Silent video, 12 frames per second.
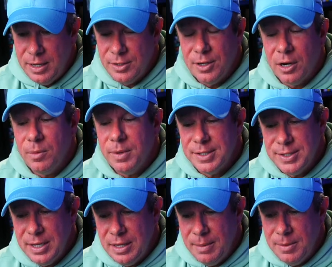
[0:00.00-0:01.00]
He started with
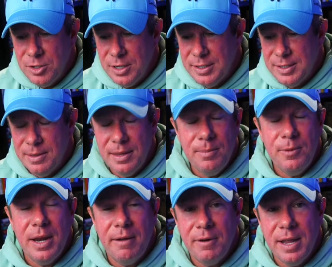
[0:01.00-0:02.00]
still images, and then
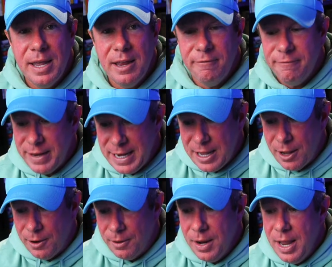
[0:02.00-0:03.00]
whenever he hit
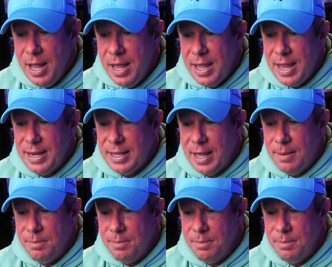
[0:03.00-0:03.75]
video, it